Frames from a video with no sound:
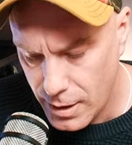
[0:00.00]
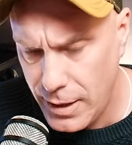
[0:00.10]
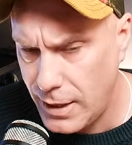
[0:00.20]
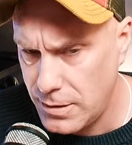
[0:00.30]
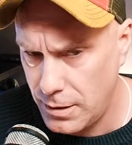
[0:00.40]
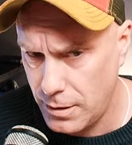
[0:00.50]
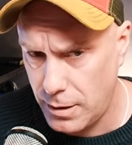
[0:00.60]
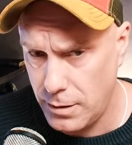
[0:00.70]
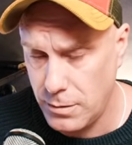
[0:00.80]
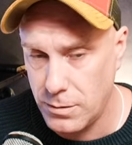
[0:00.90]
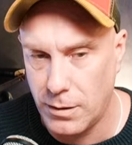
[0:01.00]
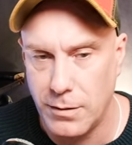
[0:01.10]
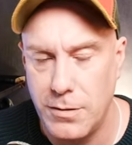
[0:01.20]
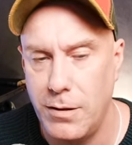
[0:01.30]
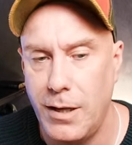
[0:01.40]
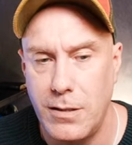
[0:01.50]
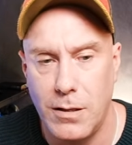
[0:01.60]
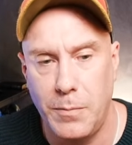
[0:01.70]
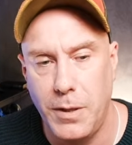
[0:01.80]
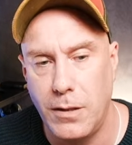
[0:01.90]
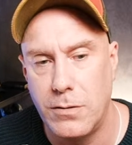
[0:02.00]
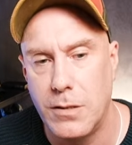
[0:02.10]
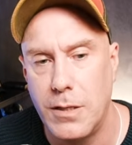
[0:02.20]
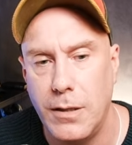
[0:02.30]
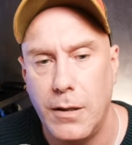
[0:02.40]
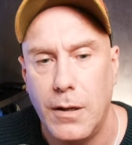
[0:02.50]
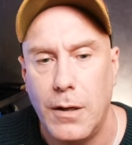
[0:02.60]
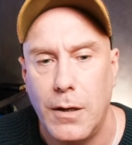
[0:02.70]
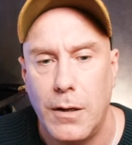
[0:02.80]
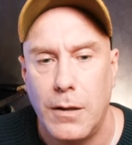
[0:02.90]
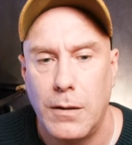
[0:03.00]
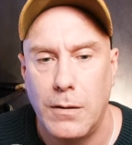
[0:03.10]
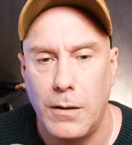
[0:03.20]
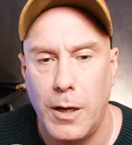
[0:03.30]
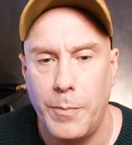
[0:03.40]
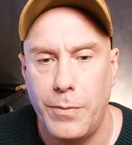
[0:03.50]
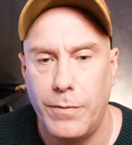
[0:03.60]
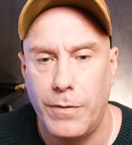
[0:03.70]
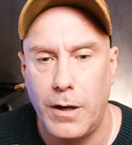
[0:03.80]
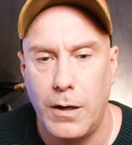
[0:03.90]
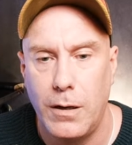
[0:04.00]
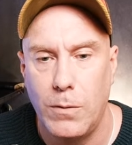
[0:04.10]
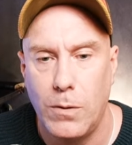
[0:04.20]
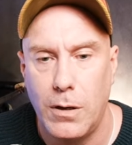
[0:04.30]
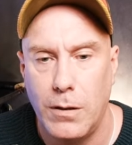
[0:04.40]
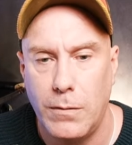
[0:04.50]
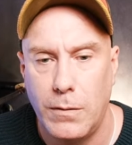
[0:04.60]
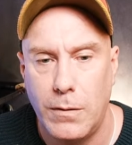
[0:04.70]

Is it not installed? So that's going to be interesting. Grab firewall.